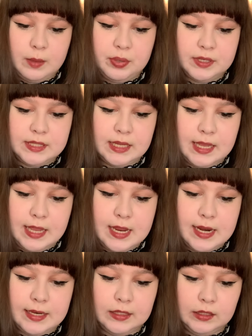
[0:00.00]
petite
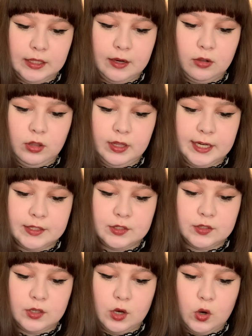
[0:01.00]
and little and it's
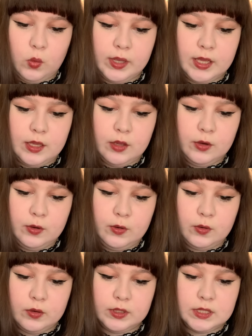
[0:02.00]
so
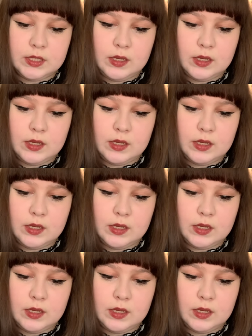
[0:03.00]
cute.